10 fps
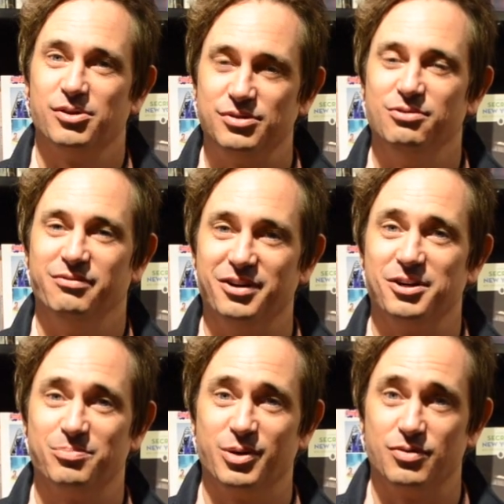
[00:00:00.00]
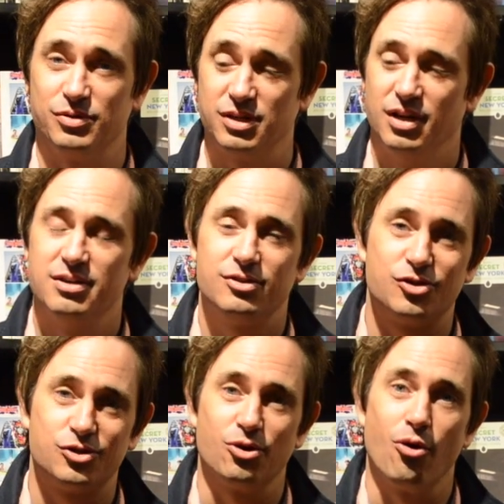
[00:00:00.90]
Universe because
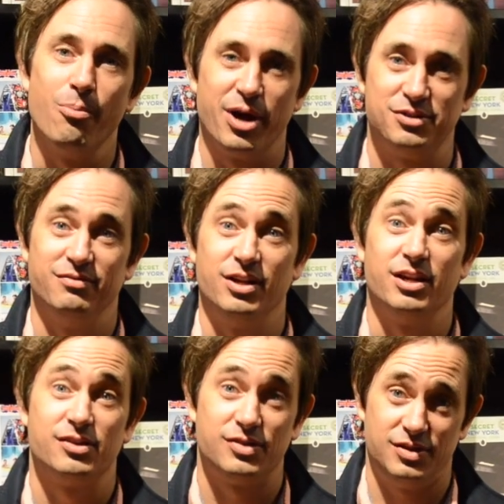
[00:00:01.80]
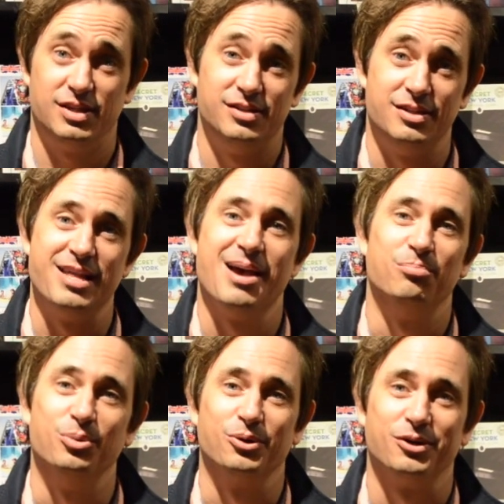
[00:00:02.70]
so much of this is in
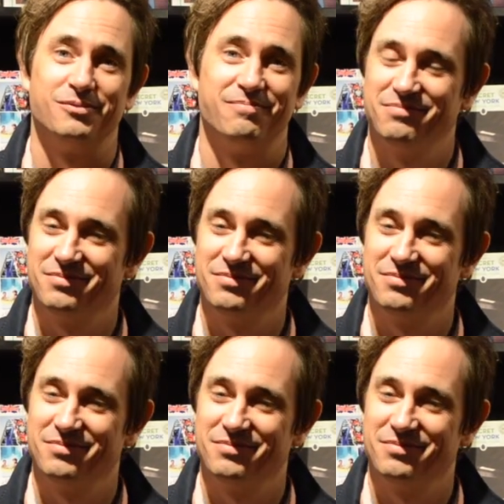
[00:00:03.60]
that book